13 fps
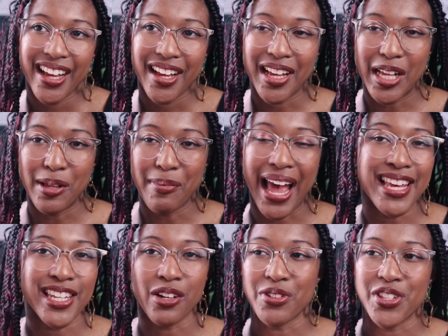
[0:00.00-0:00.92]

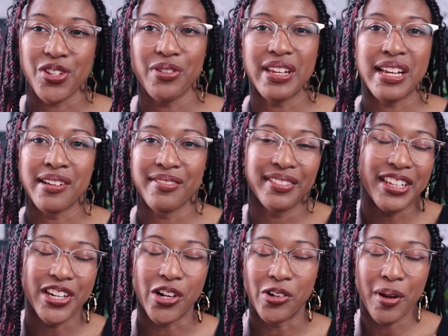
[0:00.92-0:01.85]
as I was doing,
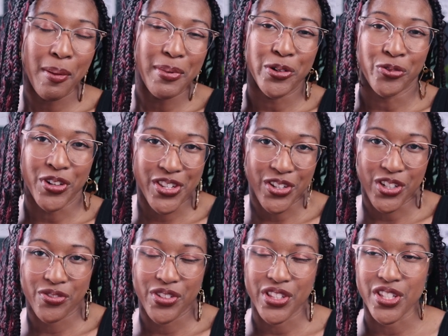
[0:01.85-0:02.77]
a bit of
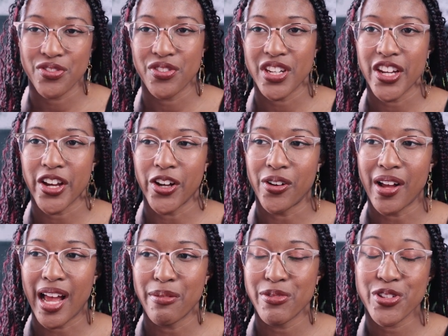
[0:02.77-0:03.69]
research for this video.
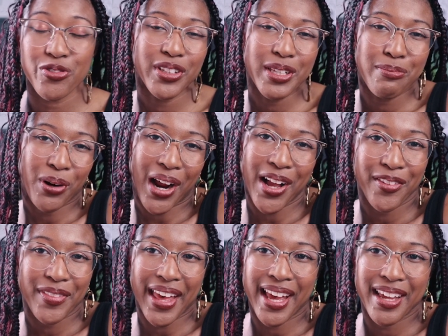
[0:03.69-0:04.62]
I'm just really
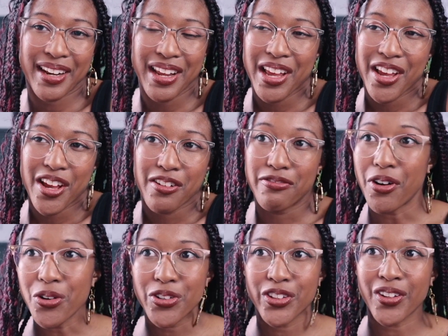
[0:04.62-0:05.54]
proud that
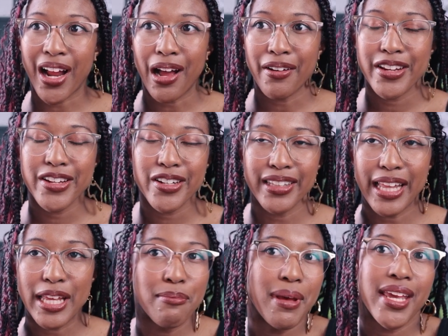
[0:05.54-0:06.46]
folks are out here
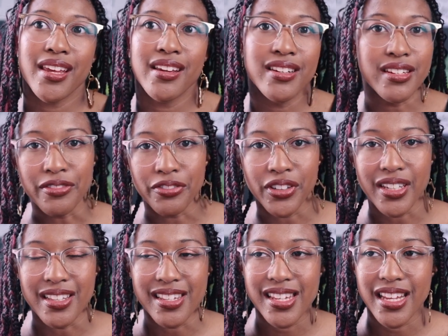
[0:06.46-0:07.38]
like making a
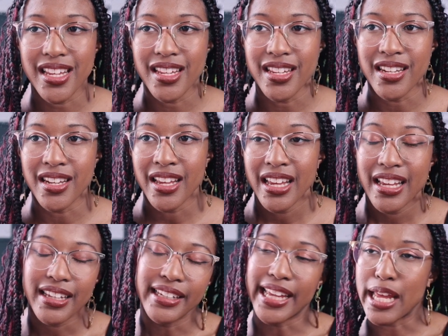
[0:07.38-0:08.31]
difference in
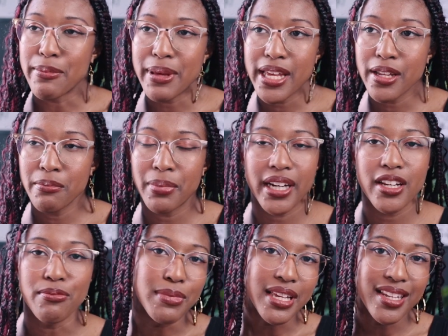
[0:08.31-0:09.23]
gaming, but
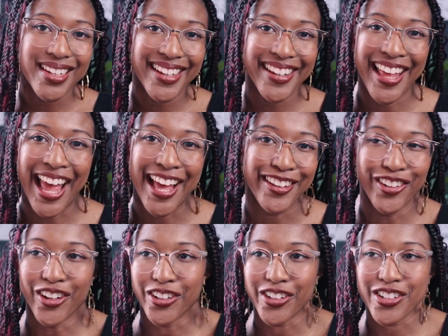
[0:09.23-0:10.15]
in media at
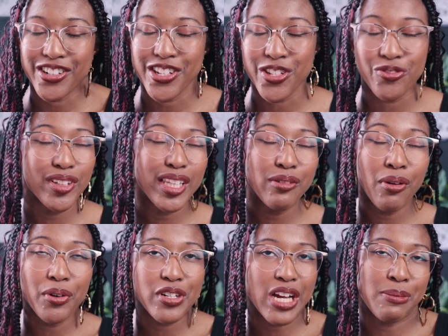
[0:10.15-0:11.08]
large. Because really what
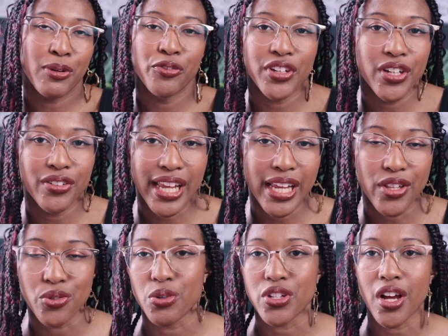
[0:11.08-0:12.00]
we're talking about video
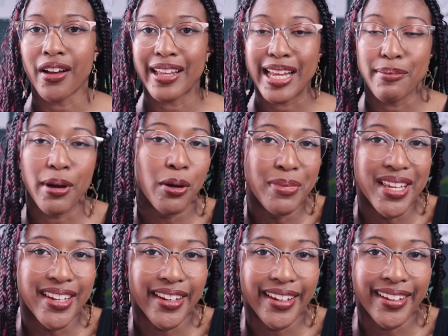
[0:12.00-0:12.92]
games, we're talking about
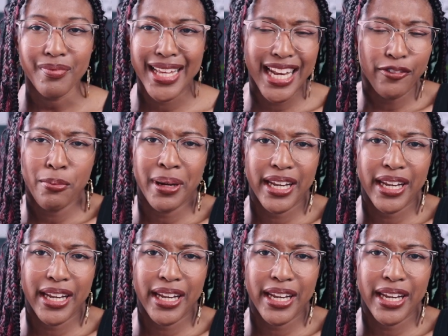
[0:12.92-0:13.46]
media. And everybody